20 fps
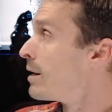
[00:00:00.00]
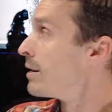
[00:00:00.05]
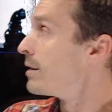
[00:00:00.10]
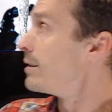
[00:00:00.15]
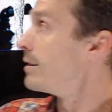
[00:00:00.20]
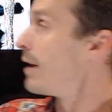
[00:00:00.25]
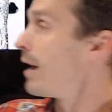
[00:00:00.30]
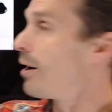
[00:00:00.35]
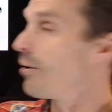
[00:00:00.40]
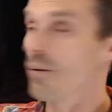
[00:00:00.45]

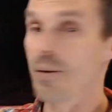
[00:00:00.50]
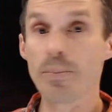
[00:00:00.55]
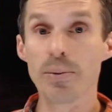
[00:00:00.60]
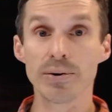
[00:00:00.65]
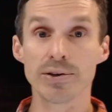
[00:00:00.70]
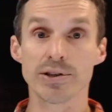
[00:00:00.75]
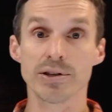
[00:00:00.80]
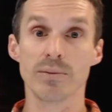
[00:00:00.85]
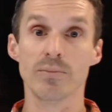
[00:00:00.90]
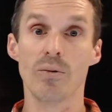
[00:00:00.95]
Now we
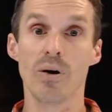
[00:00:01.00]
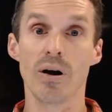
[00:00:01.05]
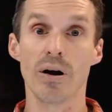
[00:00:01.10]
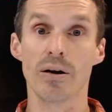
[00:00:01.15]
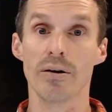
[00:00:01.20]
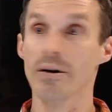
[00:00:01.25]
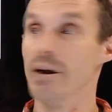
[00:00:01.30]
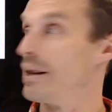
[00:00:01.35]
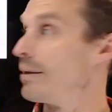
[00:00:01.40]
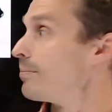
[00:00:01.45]
put some
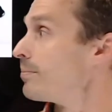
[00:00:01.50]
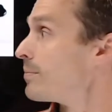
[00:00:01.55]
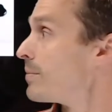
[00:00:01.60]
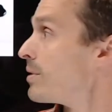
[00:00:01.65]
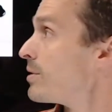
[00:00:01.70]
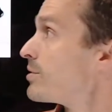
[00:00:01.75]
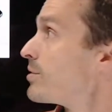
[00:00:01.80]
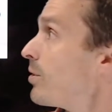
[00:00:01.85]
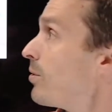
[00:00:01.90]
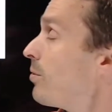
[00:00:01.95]
water in.
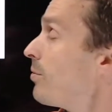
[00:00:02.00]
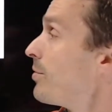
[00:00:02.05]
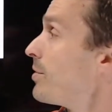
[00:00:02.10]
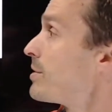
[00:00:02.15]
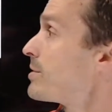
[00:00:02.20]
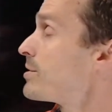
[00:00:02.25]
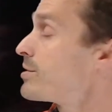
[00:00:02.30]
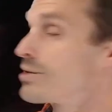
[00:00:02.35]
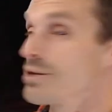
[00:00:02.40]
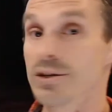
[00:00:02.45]
So
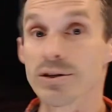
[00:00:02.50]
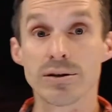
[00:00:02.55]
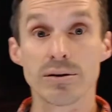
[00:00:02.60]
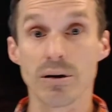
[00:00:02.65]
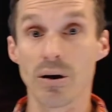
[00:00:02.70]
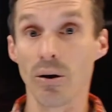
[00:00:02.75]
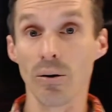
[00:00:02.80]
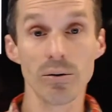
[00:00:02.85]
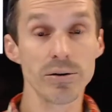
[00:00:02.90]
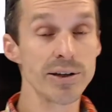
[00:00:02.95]
this is just
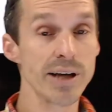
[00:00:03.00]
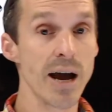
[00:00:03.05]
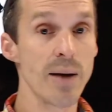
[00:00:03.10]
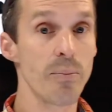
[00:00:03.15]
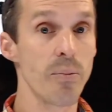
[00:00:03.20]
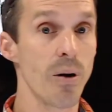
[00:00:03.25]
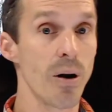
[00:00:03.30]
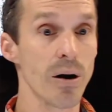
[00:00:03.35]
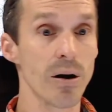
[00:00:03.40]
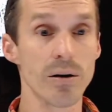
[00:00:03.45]
cold tap
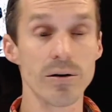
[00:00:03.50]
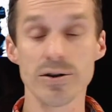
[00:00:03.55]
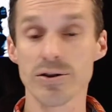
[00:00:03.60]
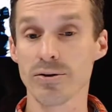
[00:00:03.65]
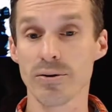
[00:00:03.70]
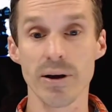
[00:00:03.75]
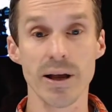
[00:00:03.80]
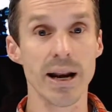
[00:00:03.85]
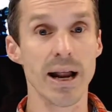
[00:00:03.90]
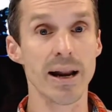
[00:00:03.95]
water
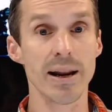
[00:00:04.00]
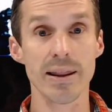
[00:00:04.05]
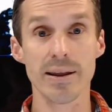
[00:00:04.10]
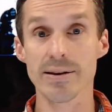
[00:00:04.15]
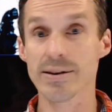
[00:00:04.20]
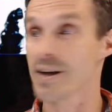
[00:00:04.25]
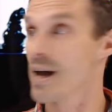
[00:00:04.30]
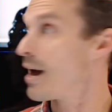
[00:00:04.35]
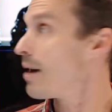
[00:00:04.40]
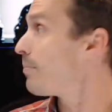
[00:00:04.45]
straight out of the
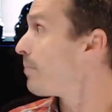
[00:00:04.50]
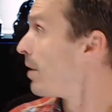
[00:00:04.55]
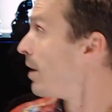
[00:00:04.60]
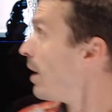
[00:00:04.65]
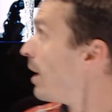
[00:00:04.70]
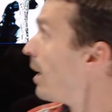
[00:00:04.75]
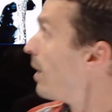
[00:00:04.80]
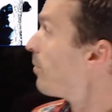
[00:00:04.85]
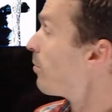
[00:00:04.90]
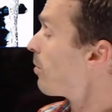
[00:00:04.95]
tap
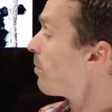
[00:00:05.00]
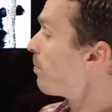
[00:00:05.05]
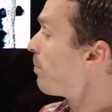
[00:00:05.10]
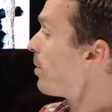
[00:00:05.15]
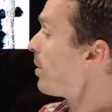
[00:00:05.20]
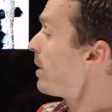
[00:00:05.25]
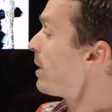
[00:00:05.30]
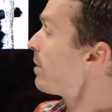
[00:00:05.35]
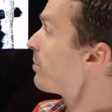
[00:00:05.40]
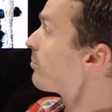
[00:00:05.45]
and we're
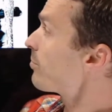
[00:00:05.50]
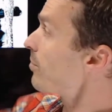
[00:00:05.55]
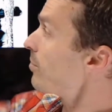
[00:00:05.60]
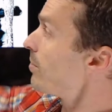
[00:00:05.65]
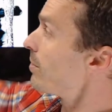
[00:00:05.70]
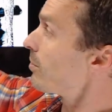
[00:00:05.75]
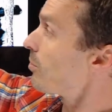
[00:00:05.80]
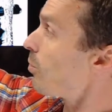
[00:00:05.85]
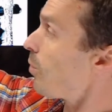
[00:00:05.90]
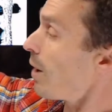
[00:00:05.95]
putting it through
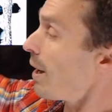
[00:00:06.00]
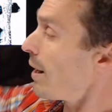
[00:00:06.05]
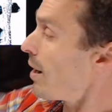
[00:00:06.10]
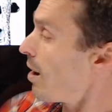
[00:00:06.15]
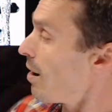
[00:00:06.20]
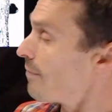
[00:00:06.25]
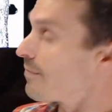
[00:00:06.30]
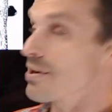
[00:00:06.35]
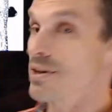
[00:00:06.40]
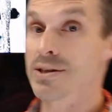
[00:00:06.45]
and quite
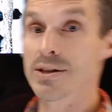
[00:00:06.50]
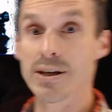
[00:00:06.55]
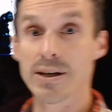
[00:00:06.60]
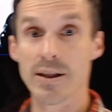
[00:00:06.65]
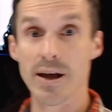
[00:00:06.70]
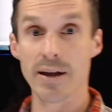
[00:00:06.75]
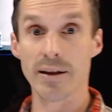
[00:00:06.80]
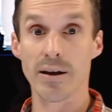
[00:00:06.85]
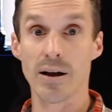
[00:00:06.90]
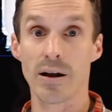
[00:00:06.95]
obviously
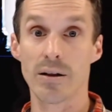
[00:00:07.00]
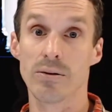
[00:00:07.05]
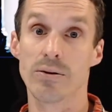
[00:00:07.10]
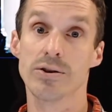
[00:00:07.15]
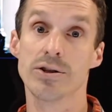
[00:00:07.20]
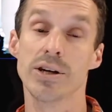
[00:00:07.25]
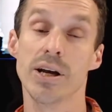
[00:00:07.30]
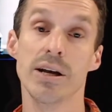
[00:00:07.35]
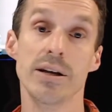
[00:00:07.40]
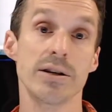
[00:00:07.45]
that color
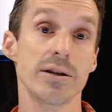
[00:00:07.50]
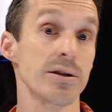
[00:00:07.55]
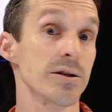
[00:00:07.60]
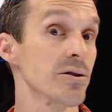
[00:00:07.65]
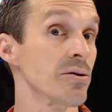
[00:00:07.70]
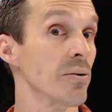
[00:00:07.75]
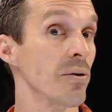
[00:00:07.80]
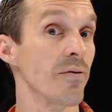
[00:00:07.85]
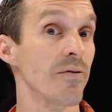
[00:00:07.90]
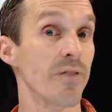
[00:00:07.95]
changes
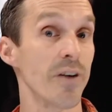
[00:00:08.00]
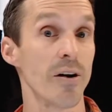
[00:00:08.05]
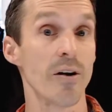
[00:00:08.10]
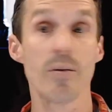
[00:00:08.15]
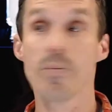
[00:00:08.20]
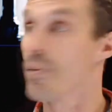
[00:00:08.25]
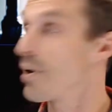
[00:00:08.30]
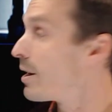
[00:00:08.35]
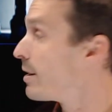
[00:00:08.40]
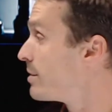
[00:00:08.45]
to a very
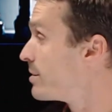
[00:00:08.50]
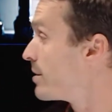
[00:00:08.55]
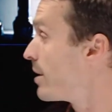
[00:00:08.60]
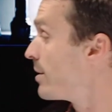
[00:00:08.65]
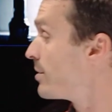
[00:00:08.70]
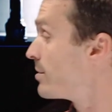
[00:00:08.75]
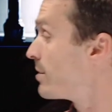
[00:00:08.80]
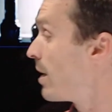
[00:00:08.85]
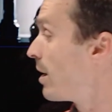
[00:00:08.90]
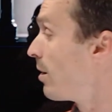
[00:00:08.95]
bright
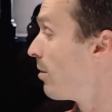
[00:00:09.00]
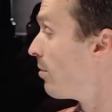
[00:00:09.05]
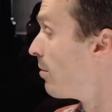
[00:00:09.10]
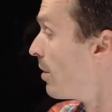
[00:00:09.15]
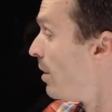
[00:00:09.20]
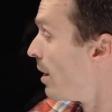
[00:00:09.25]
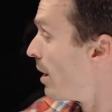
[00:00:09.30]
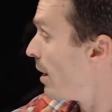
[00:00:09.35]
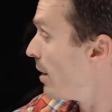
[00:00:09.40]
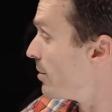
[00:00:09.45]
intense yellow
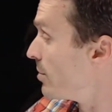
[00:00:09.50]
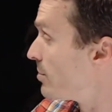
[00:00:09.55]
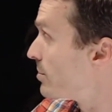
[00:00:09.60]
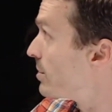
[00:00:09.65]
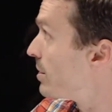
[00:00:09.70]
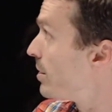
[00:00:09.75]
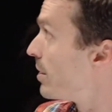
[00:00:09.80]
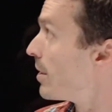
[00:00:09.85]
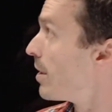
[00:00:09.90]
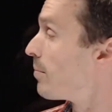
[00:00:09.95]
and you
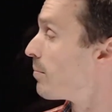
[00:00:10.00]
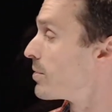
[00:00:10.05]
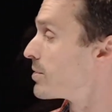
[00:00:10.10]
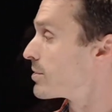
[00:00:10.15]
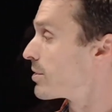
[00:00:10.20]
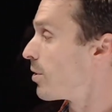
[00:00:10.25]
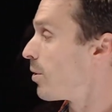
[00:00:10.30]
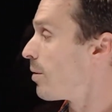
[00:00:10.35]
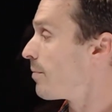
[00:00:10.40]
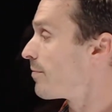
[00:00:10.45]
see the numbers
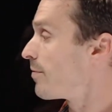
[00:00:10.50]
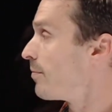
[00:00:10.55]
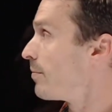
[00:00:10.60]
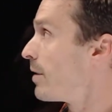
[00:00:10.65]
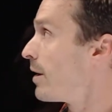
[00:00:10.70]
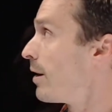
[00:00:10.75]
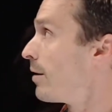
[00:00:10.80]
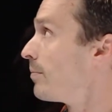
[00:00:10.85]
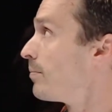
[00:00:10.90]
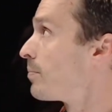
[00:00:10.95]
go up from
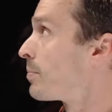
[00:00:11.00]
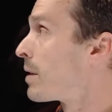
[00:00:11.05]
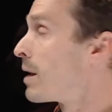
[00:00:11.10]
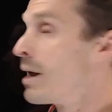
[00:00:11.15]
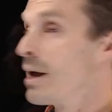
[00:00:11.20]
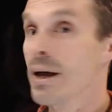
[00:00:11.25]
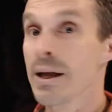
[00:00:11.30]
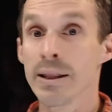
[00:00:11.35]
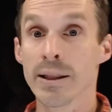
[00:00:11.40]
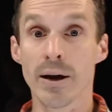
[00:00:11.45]
there.
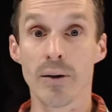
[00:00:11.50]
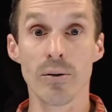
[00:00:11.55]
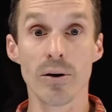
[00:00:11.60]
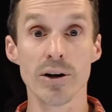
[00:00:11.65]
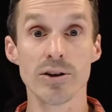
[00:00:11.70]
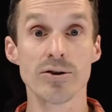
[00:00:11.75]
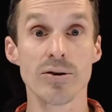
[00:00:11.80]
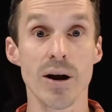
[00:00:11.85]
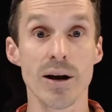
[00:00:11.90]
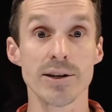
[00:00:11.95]
Now we're
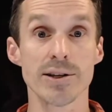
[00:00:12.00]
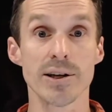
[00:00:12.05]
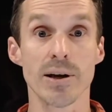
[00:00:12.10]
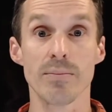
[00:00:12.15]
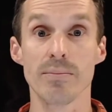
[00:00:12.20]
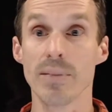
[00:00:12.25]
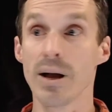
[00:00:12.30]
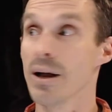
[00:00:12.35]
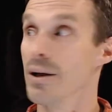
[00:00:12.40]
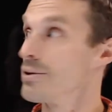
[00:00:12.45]
going to try
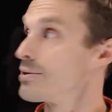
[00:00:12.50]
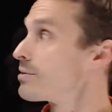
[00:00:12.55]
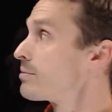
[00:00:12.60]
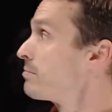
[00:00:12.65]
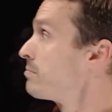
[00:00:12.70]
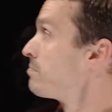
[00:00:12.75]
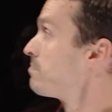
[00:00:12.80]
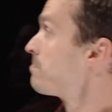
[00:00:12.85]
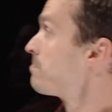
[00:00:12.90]
something else.